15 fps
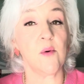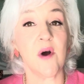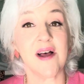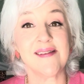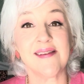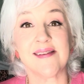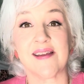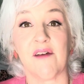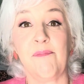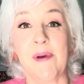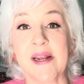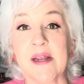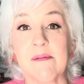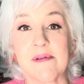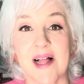while since I
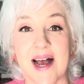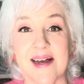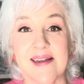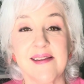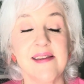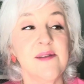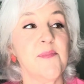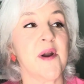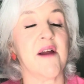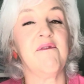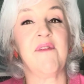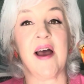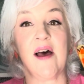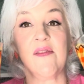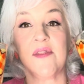picked up glasses, but I
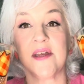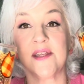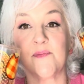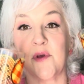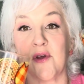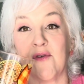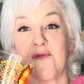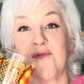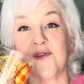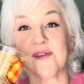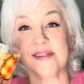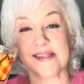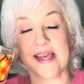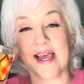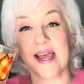found this beautiful
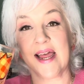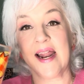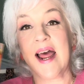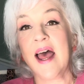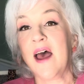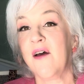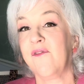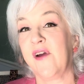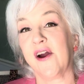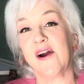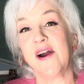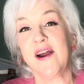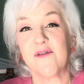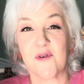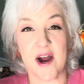set,
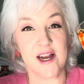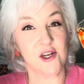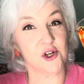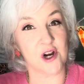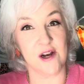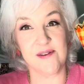very retro